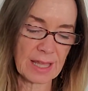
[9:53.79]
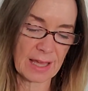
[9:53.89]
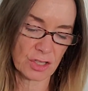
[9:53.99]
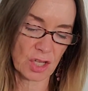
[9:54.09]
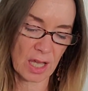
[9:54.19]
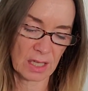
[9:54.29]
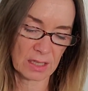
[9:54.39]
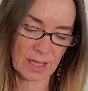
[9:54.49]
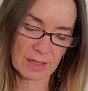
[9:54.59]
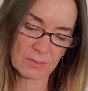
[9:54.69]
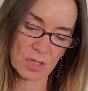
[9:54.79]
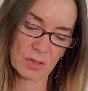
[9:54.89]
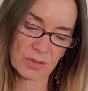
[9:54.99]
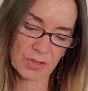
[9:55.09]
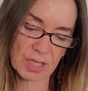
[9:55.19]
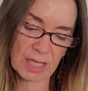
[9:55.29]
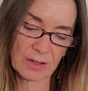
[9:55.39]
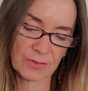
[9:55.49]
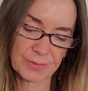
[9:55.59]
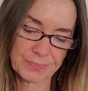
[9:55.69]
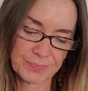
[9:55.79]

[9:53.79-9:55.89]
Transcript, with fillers: that child, let them know they're safe.